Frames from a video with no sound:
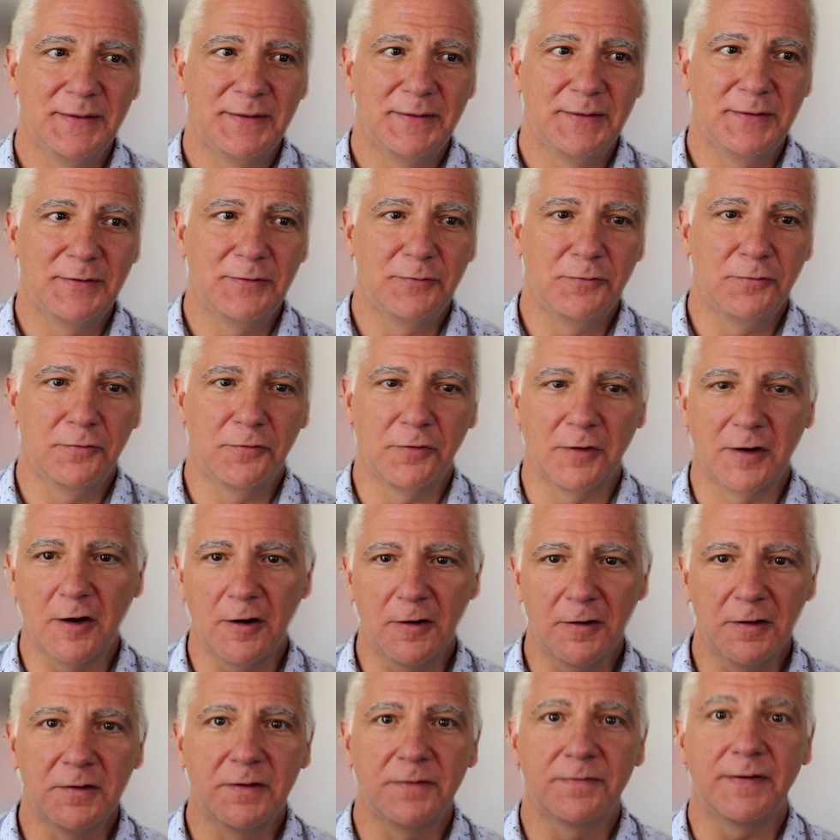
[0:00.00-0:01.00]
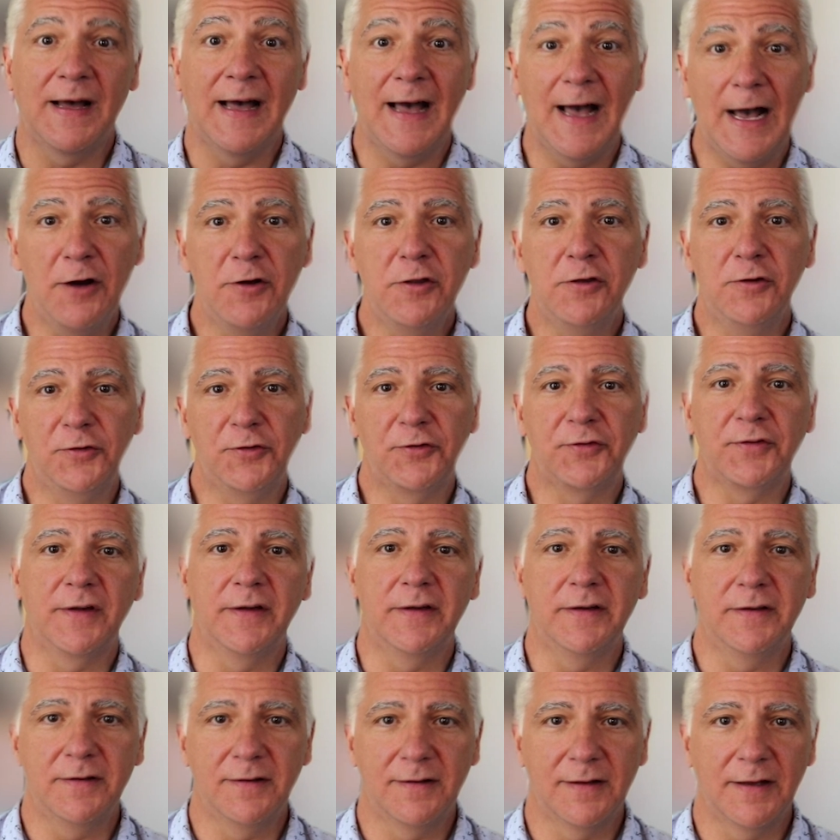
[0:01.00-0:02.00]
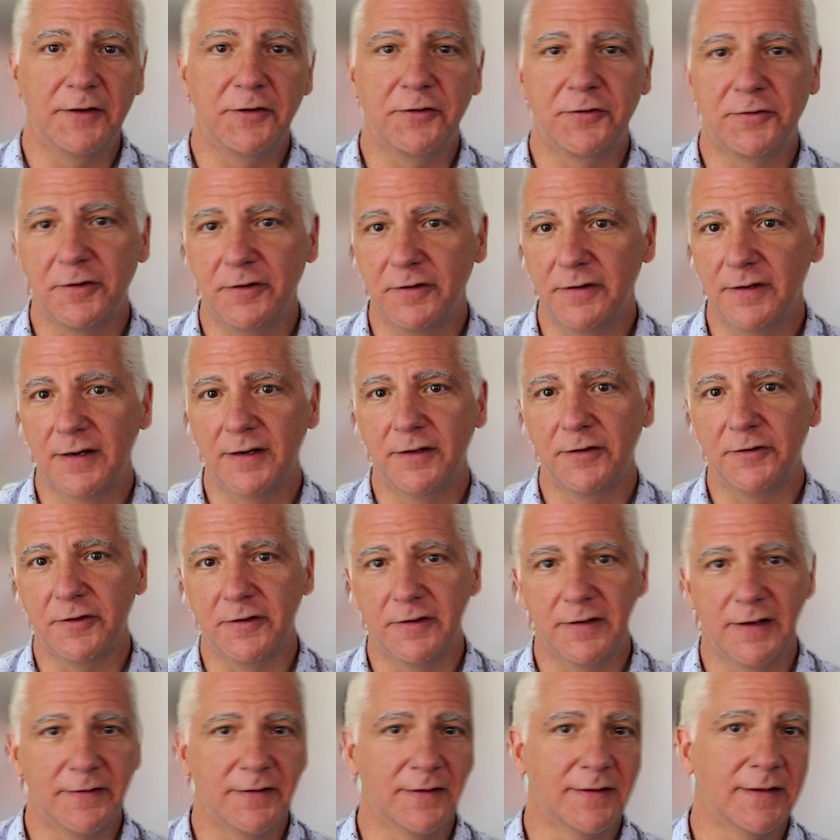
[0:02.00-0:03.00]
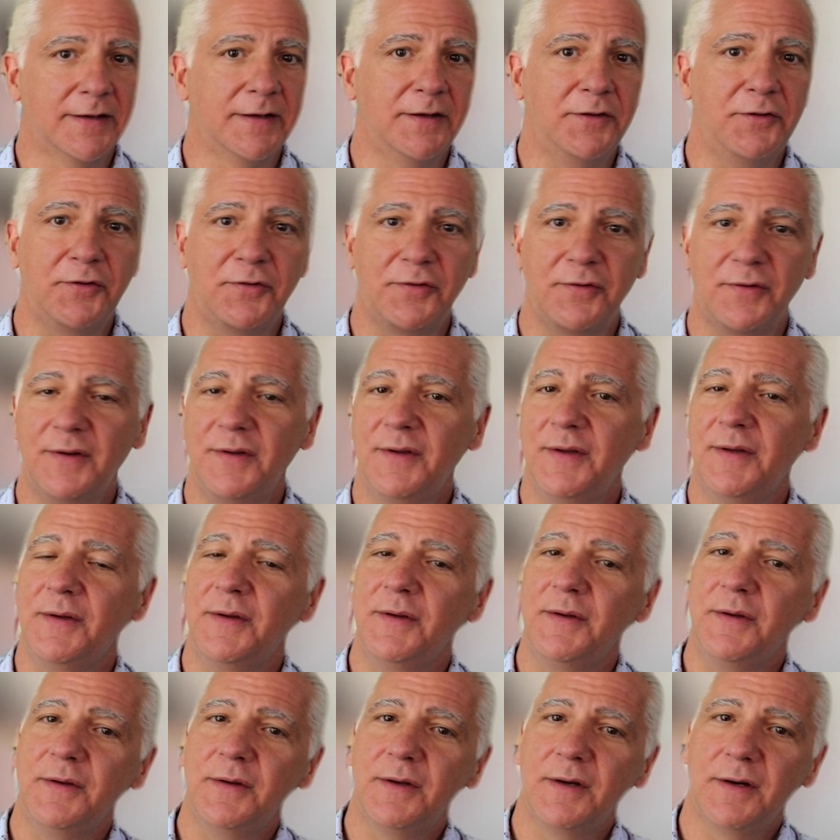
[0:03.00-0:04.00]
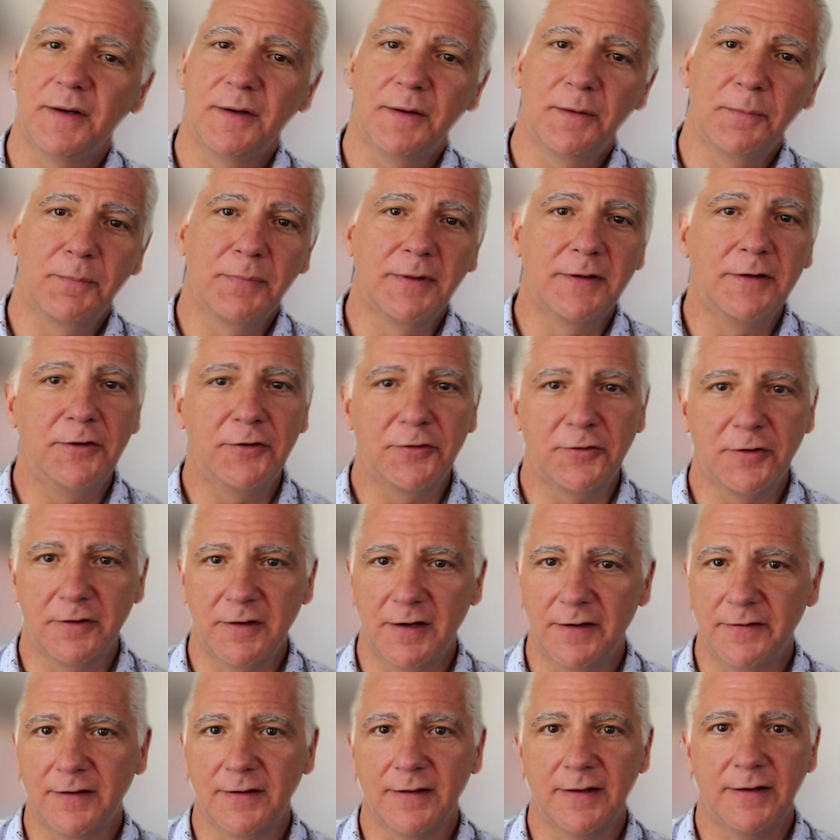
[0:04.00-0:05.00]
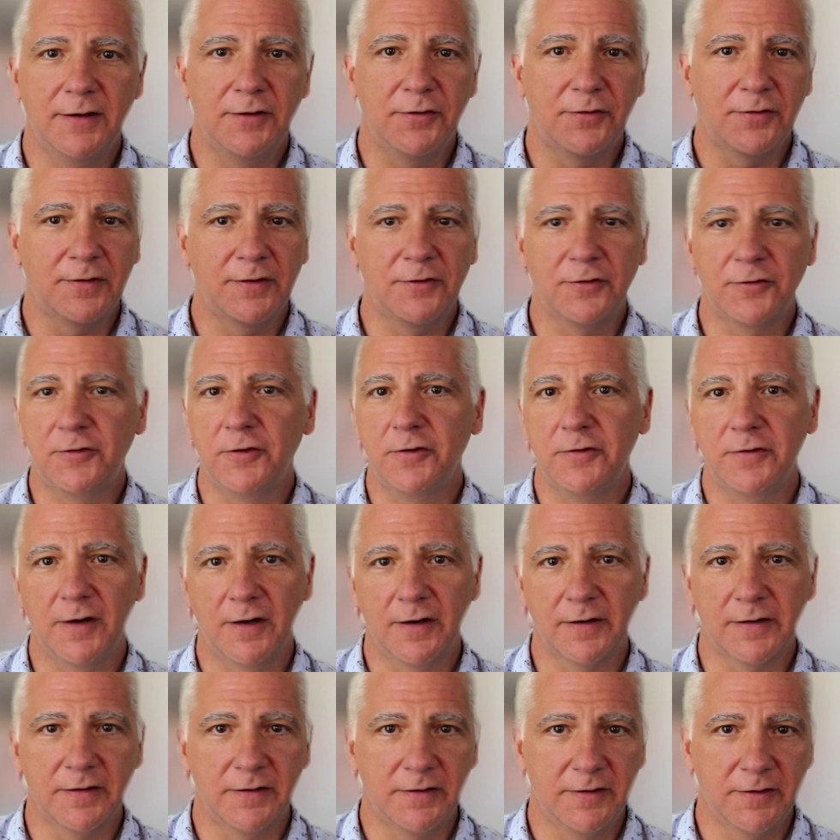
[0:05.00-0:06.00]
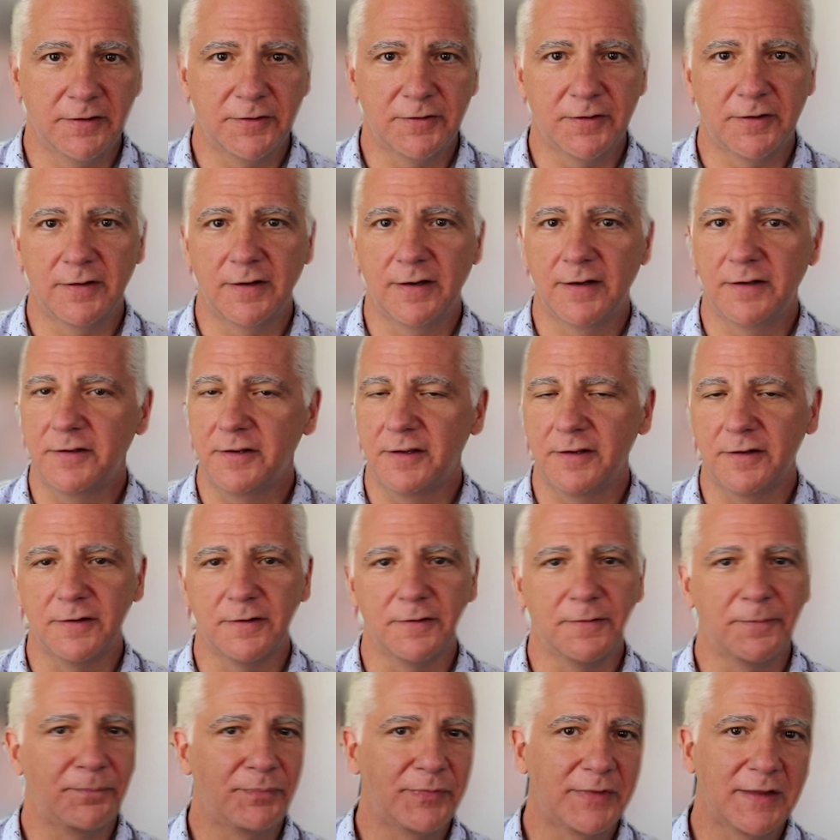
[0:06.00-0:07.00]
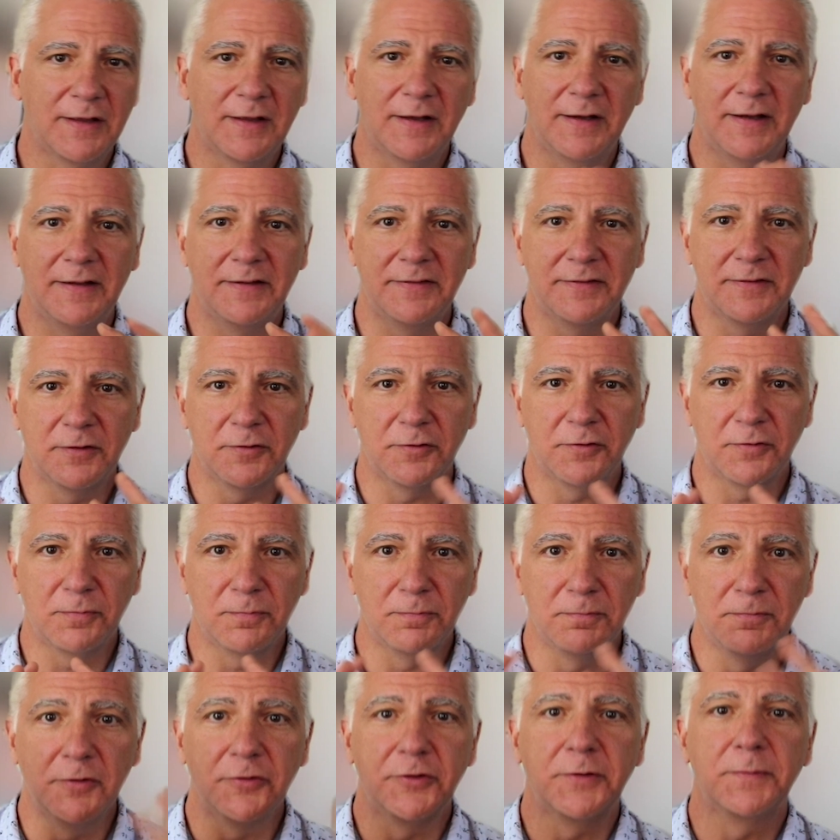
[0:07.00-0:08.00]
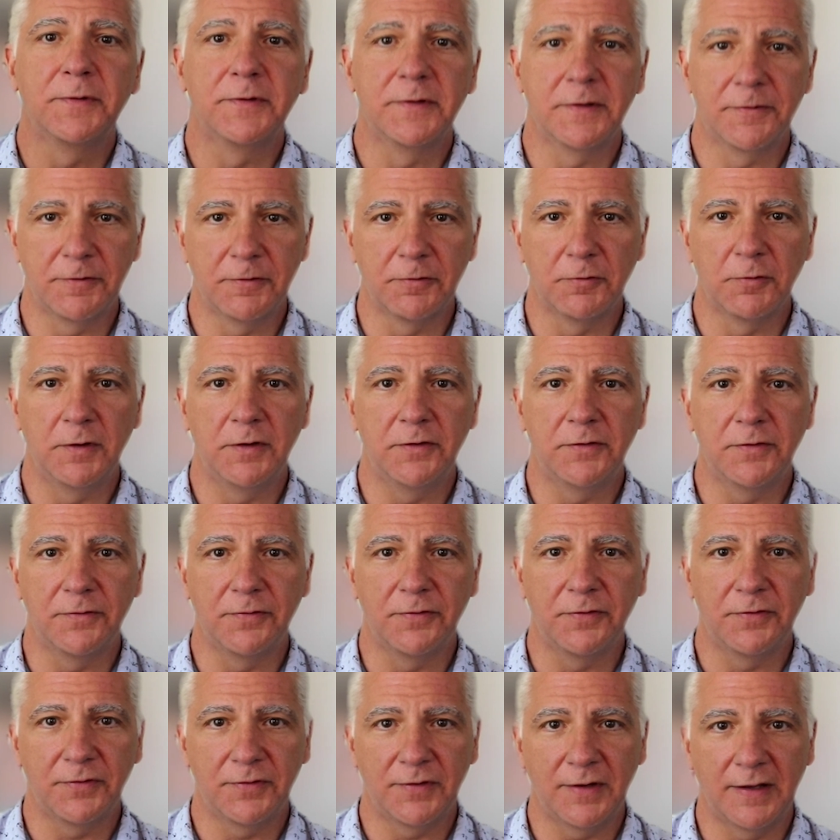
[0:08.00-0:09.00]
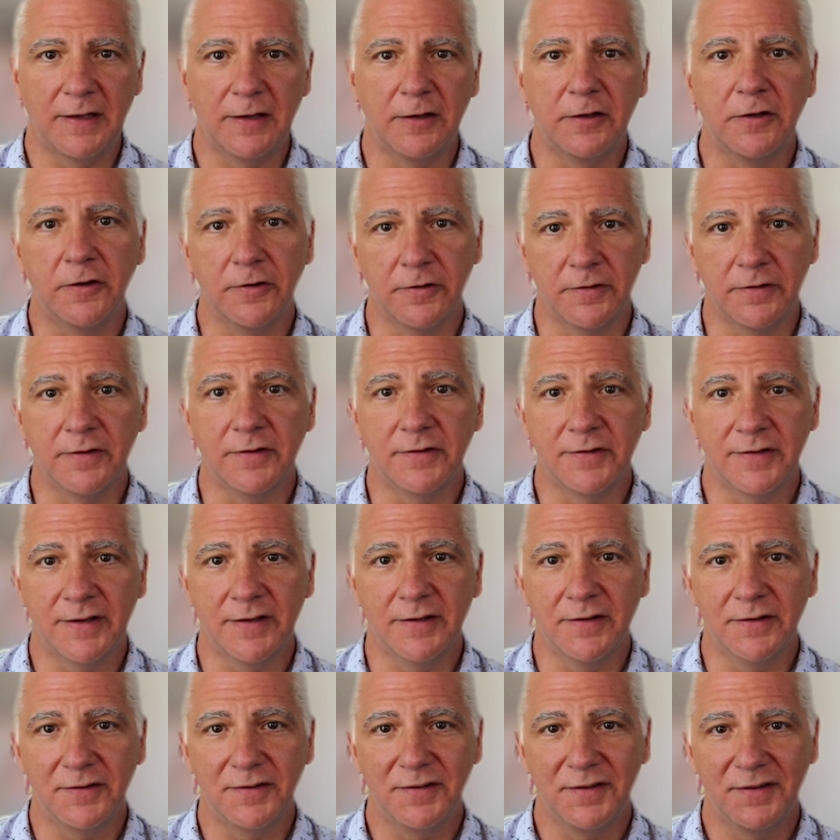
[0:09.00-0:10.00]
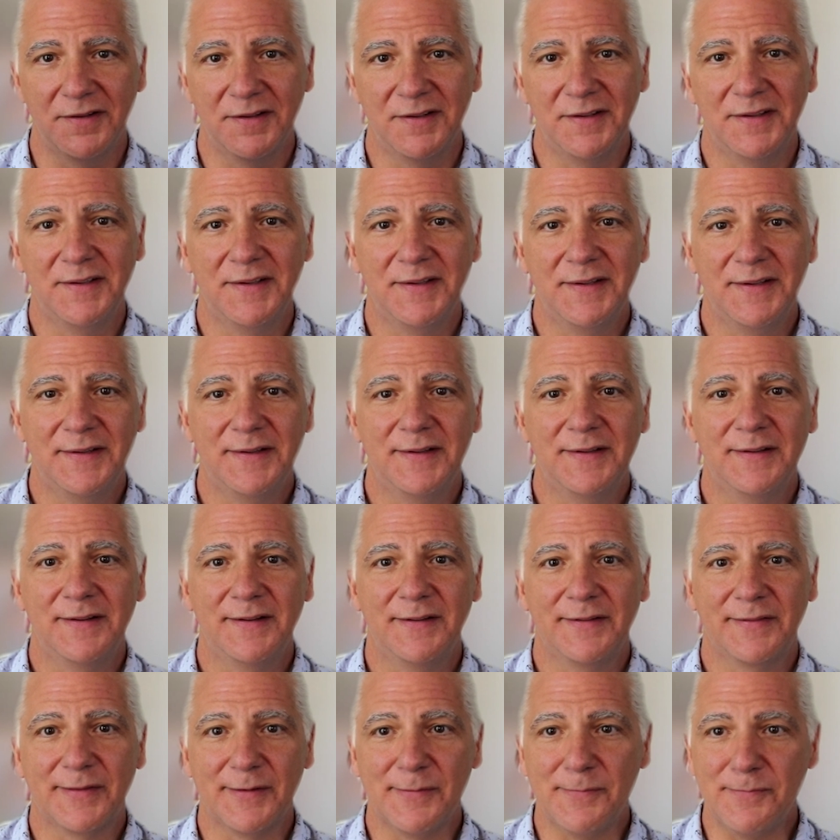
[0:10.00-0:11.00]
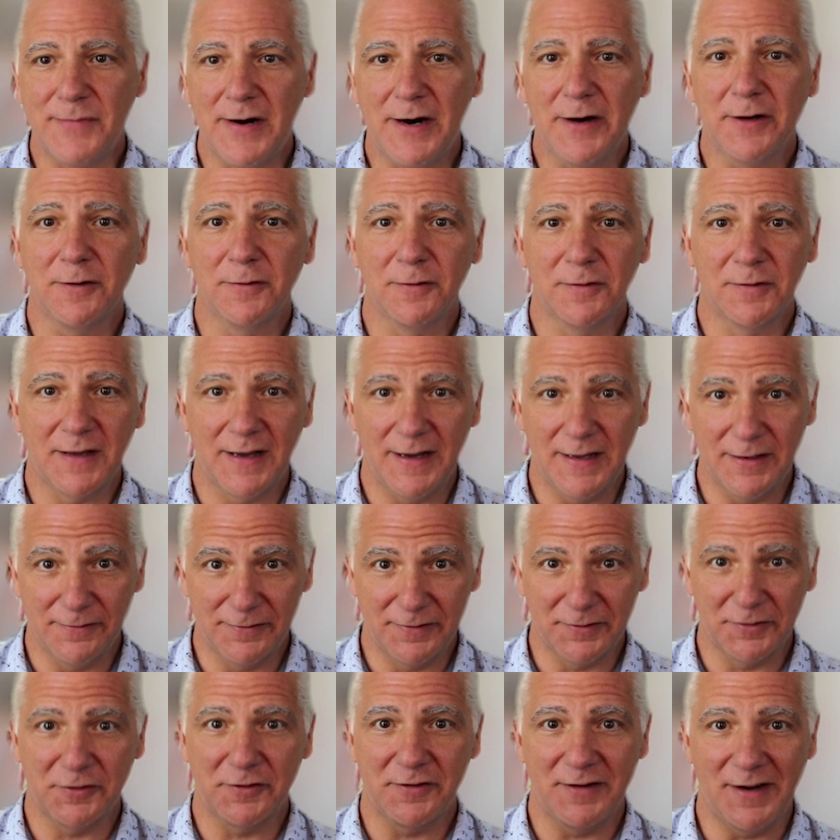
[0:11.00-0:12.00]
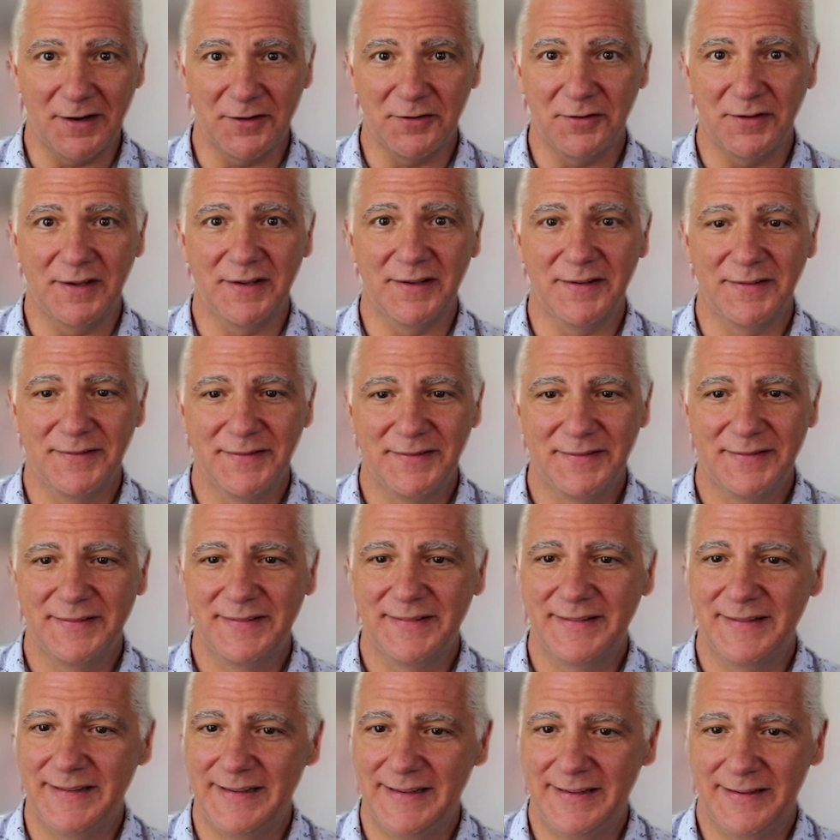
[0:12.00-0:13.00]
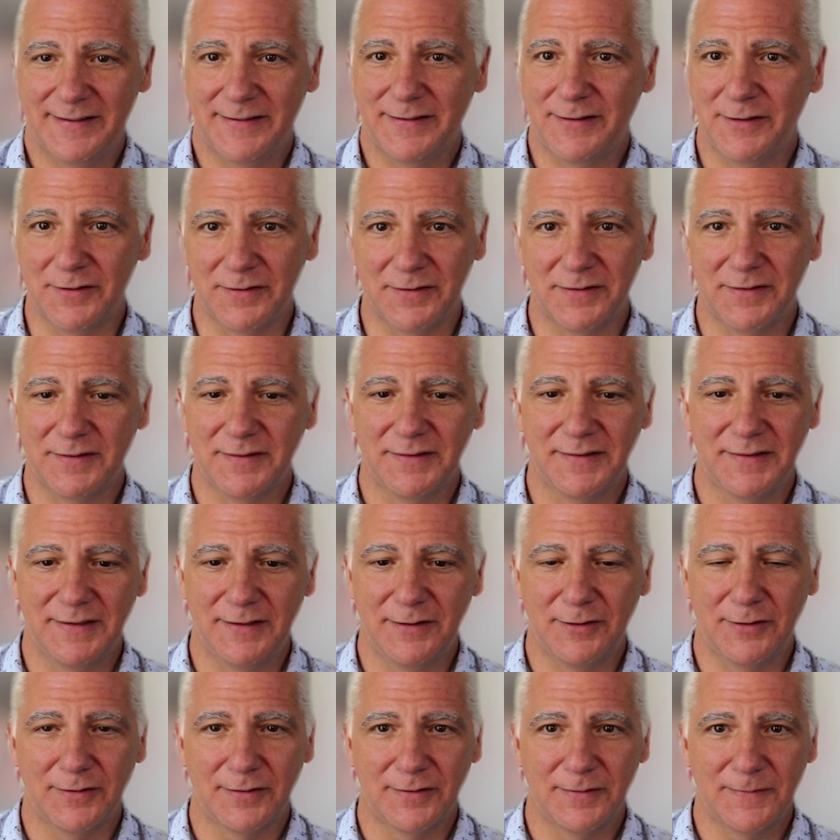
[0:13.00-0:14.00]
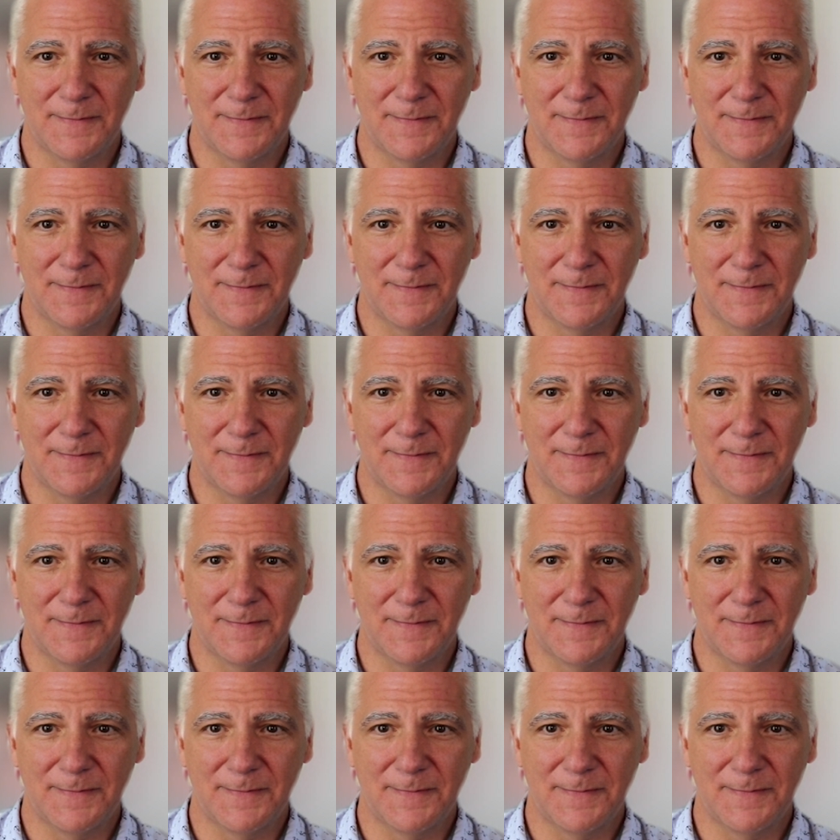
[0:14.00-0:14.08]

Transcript: regardless of how you say it, lights turn on the lights, please turn on the lights, it's too dark in here, turn on, there's multiple different ways of saying your intent. The model kind of extracts that. It's